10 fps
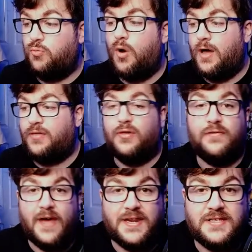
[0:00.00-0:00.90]
worth
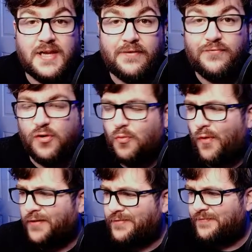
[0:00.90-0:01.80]
of editing for
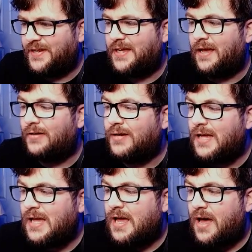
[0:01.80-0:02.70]
one video
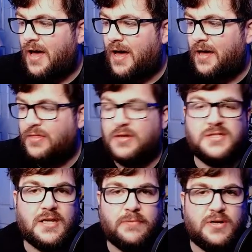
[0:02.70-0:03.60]
that's
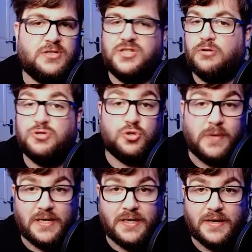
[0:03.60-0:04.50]
going to be on social
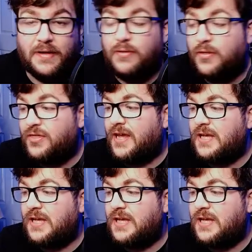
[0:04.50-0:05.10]
media. Now the thing